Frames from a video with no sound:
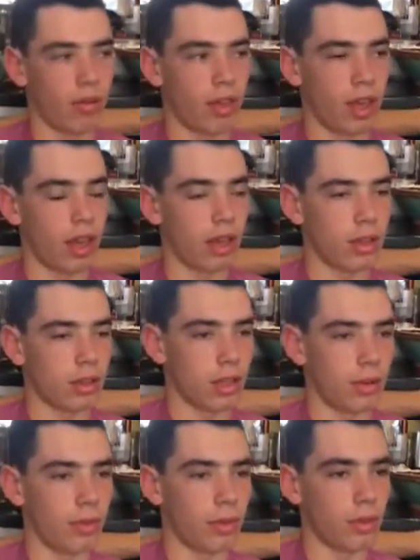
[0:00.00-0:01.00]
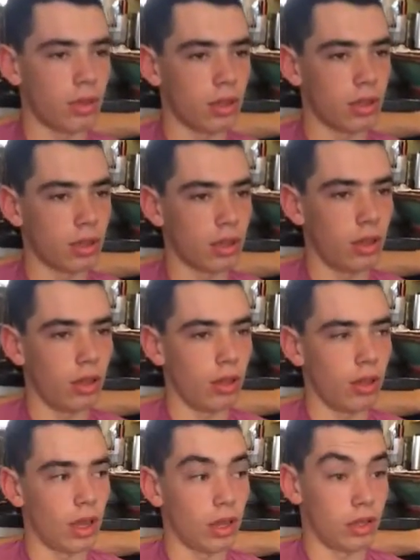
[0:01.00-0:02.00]
if they had the same views as,
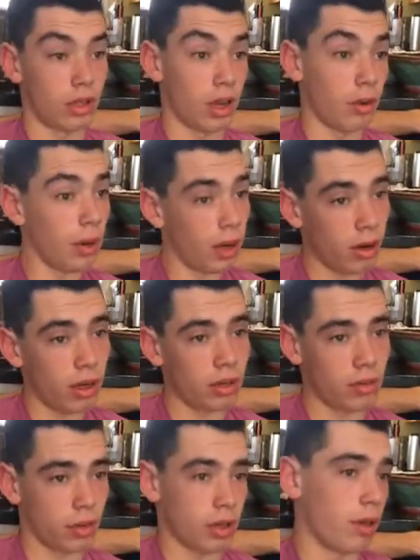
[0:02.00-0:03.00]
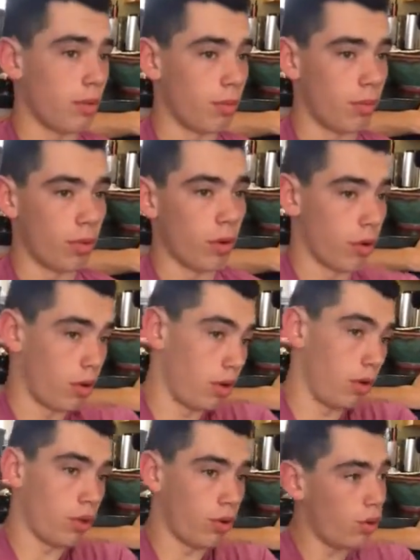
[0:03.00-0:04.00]
as their parents, which I, or I,
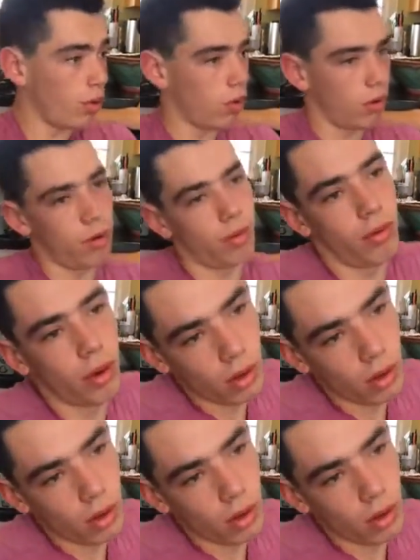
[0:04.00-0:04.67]
you, I, or?